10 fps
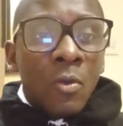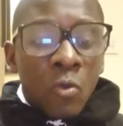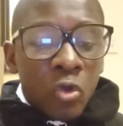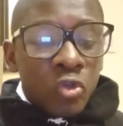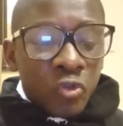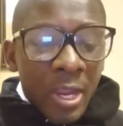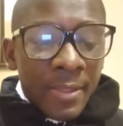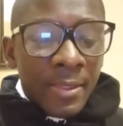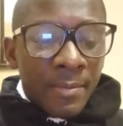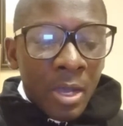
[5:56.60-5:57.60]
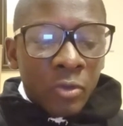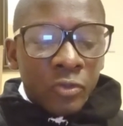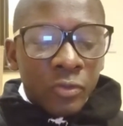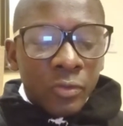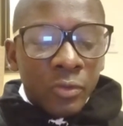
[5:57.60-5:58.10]
Go try them
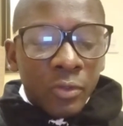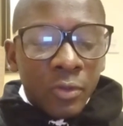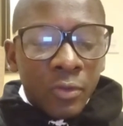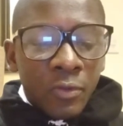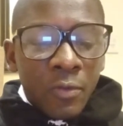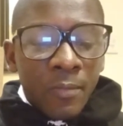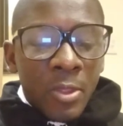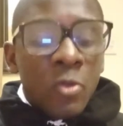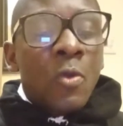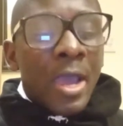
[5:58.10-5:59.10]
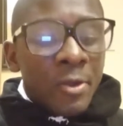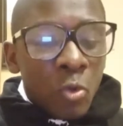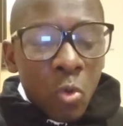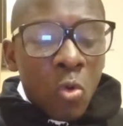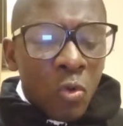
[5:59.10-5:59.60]
out. You know, you can
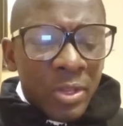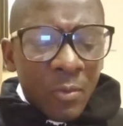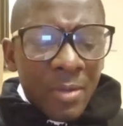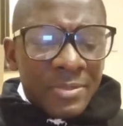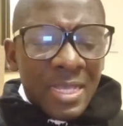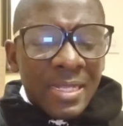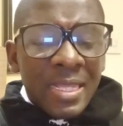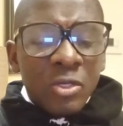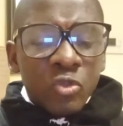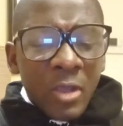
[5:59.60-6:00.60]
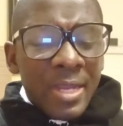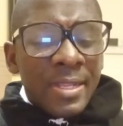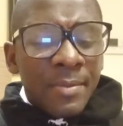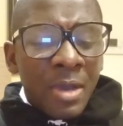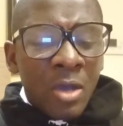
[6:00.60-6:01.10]
Google on the website, then try
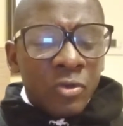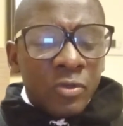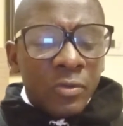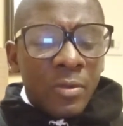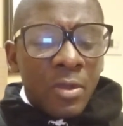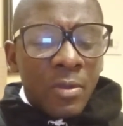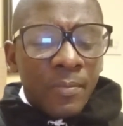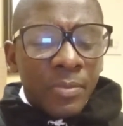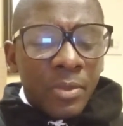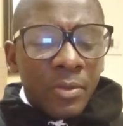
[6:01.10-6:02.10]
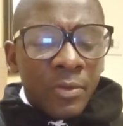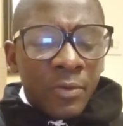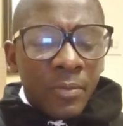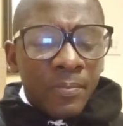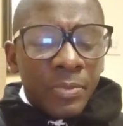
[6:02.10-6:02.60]
them out, you
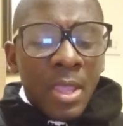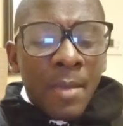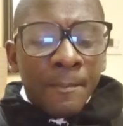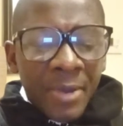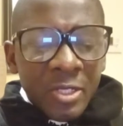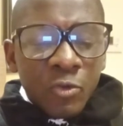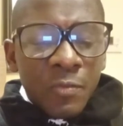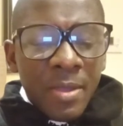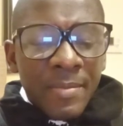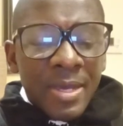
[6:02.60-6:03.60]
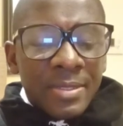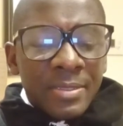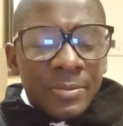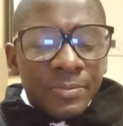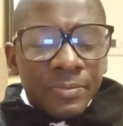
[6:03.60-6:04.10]
know. But remember,
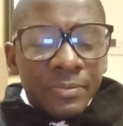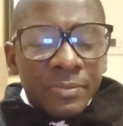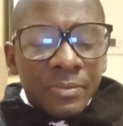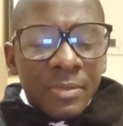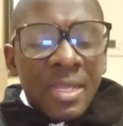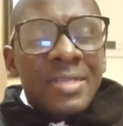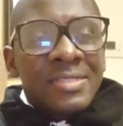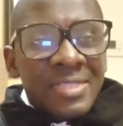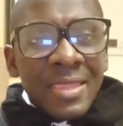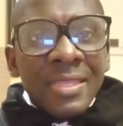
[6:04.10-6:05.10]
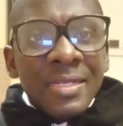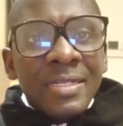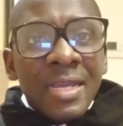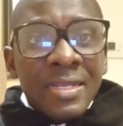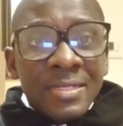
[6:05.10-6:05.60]
something
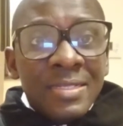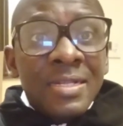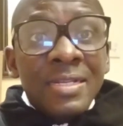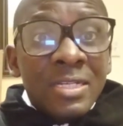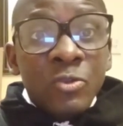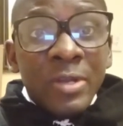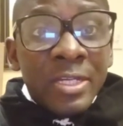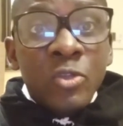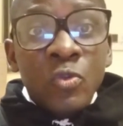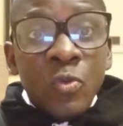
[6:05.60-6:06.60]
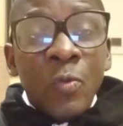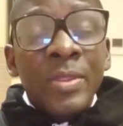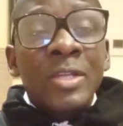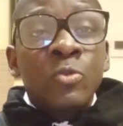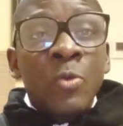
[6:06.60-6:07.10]
that I still need to let you know,
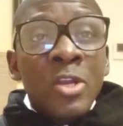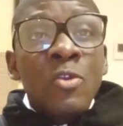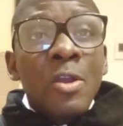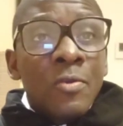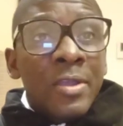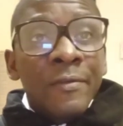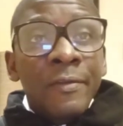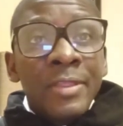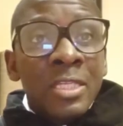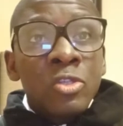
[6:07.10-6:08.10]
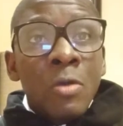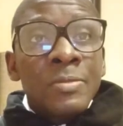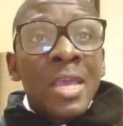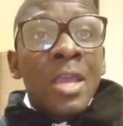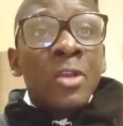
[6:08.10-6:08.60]
that when you are looking for these
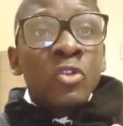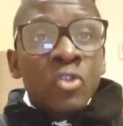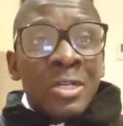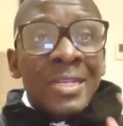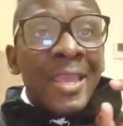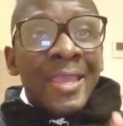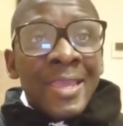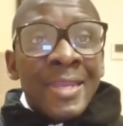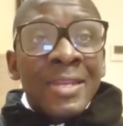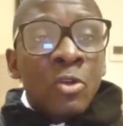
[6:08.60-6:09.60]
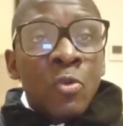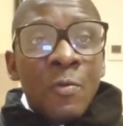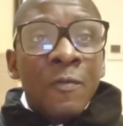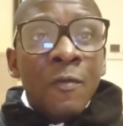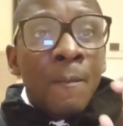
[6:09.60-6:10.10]
jobs, don't again
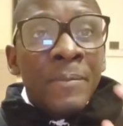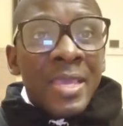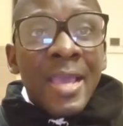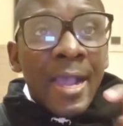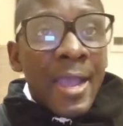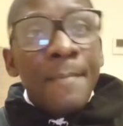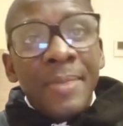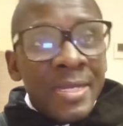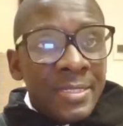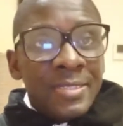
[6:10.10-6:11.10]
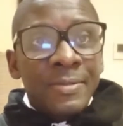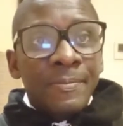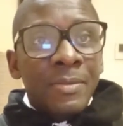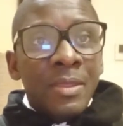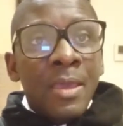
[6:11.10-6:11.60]
look for bigger companies.
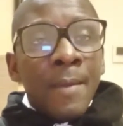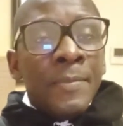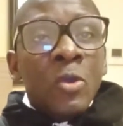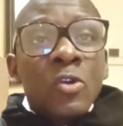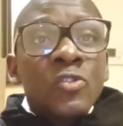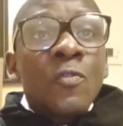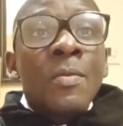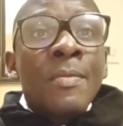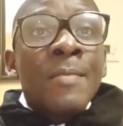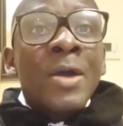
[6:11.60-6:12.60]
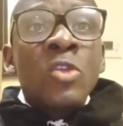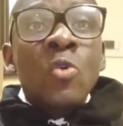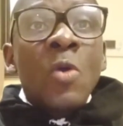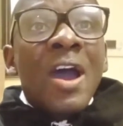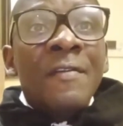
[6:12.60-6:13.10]
Because remember,
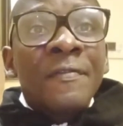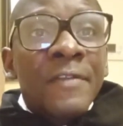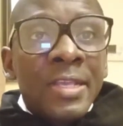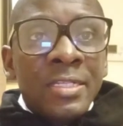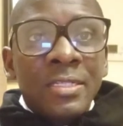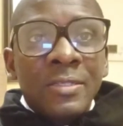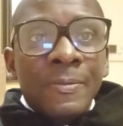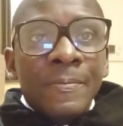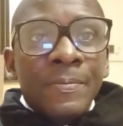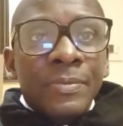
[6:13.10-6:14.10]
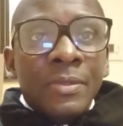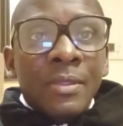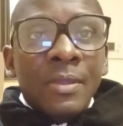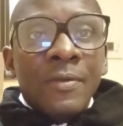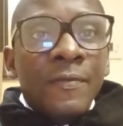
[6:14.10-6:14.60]
you are fresh
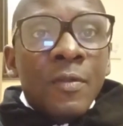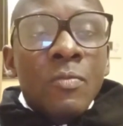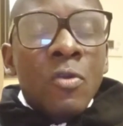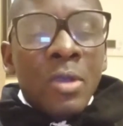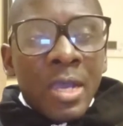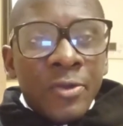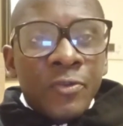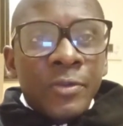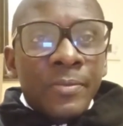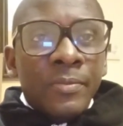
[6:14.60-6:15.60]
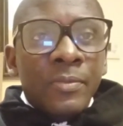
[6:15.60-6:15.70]
from your country.